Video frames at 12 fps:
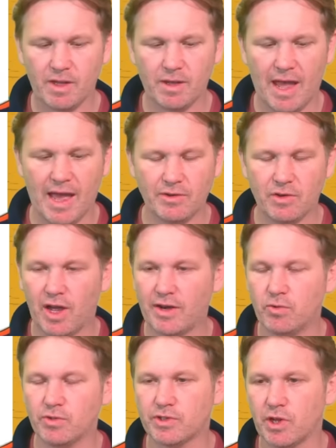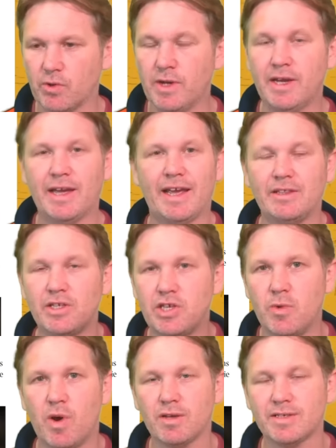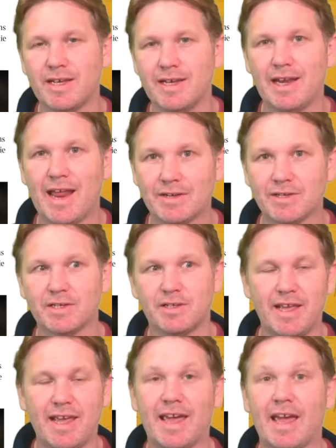And also, in the URC last year,